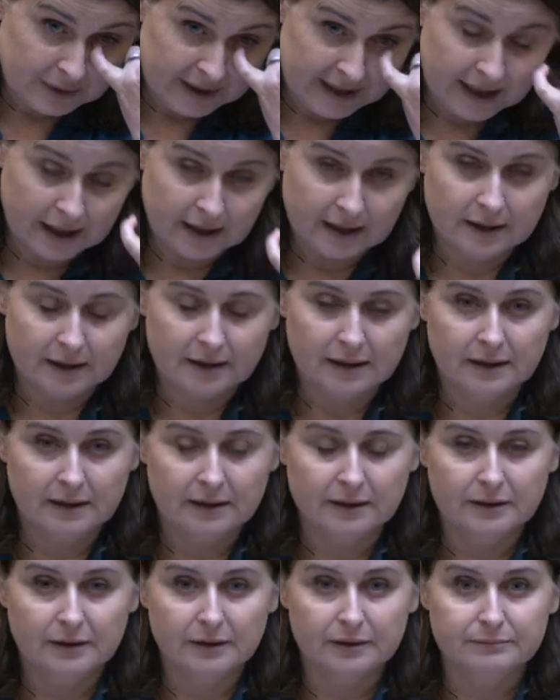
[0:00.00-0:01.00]
uh,
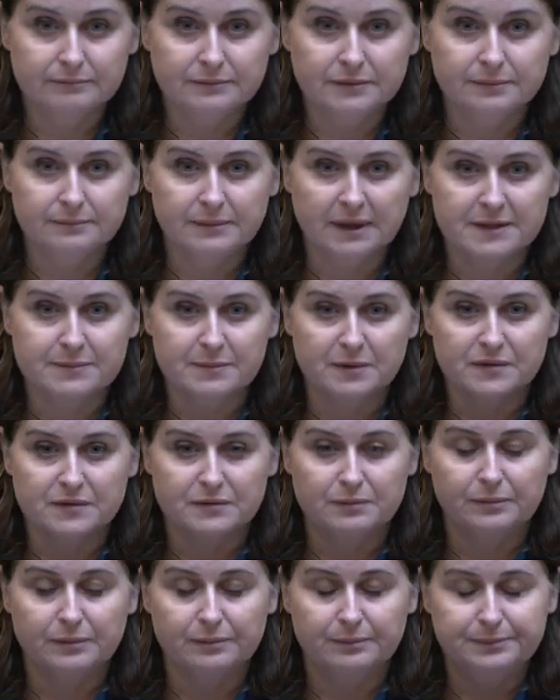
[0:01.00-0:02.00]
I suppose,
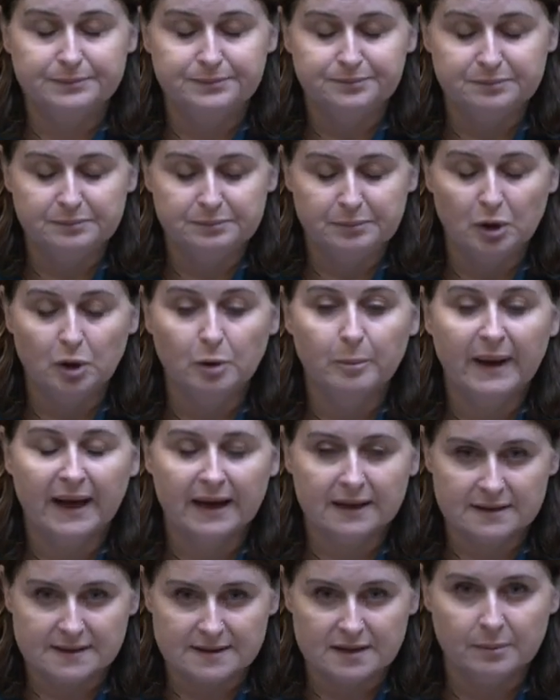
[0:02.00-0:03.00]
pull
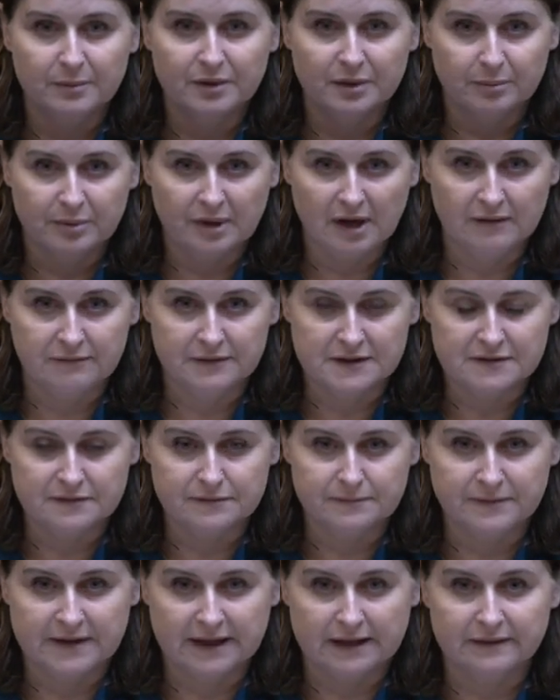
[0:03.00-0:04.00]
back some of the profits
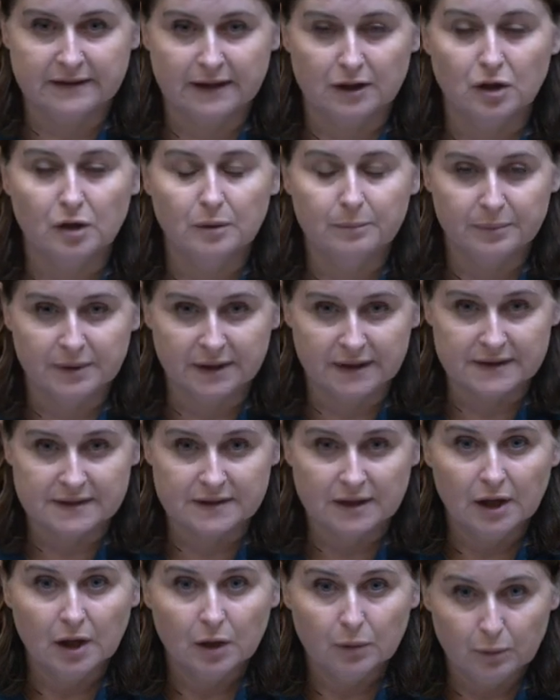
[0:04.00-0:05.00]
that the companies
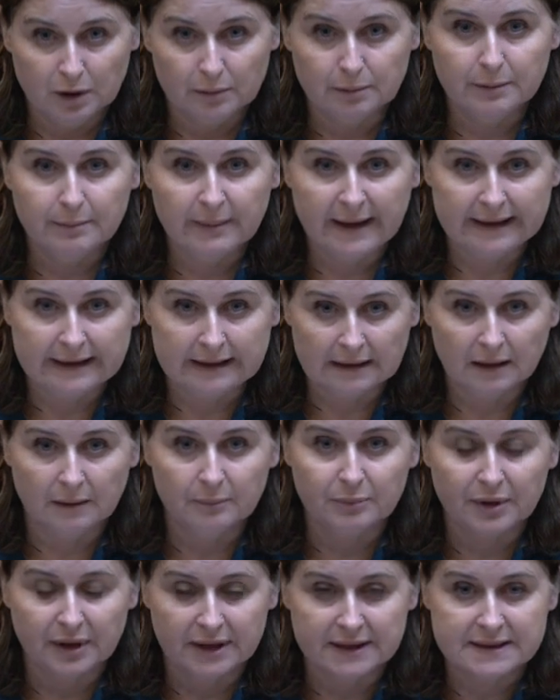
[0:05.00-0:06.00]
will be making
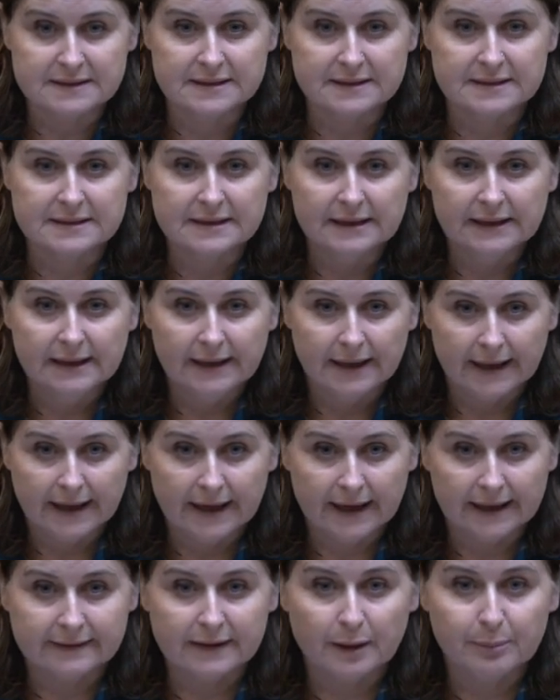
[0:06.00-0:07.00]
on prices
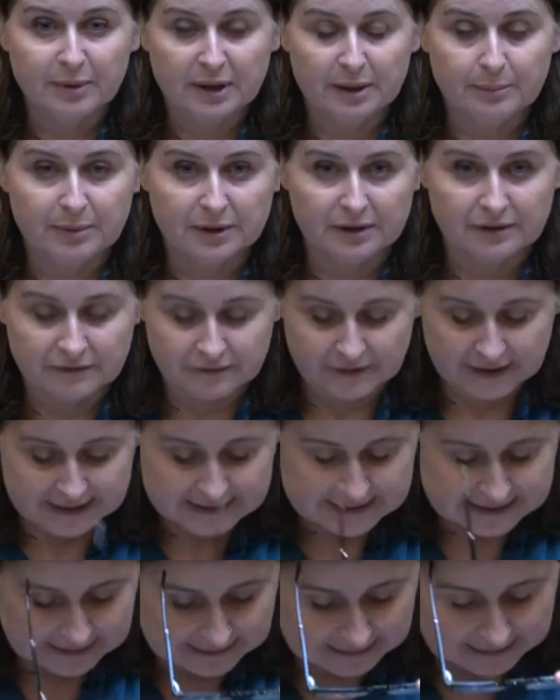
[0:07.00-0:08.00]
uh, that people are
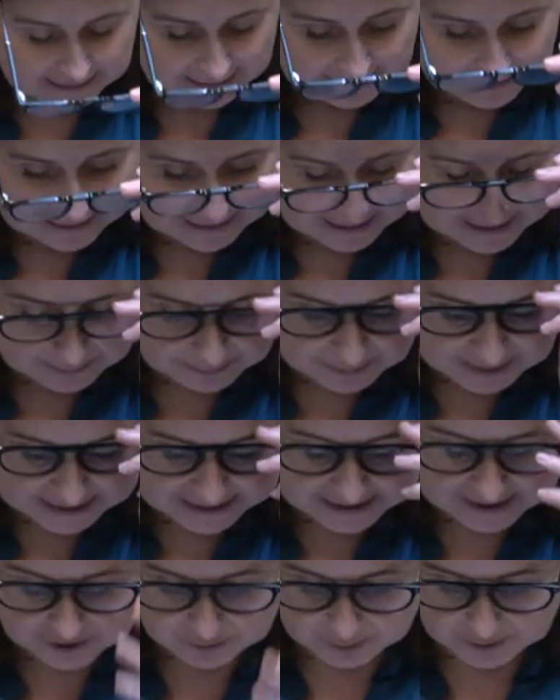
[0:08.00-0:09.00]
facing and being
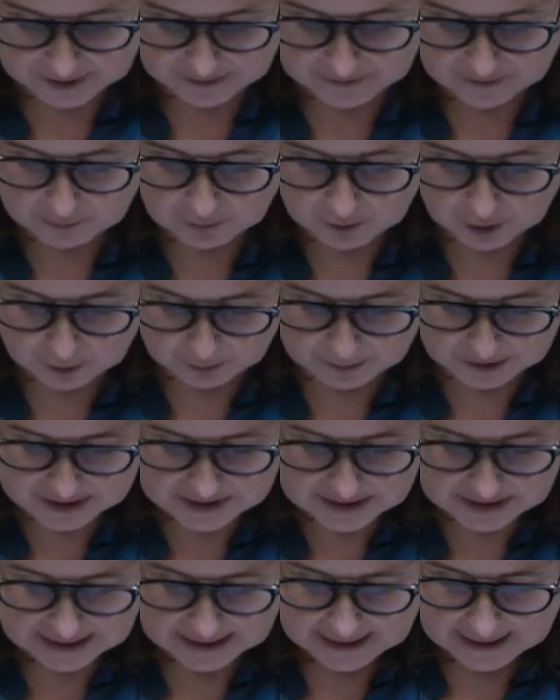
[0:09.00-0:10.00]
hit with at the
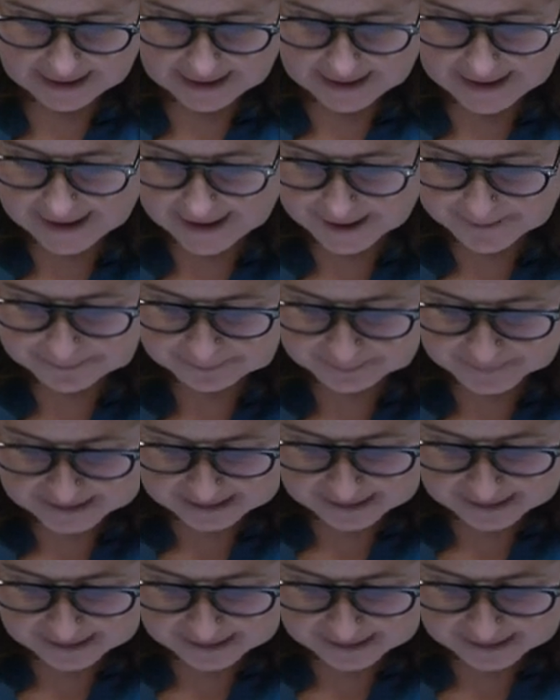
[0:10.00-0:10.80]
moment. Um,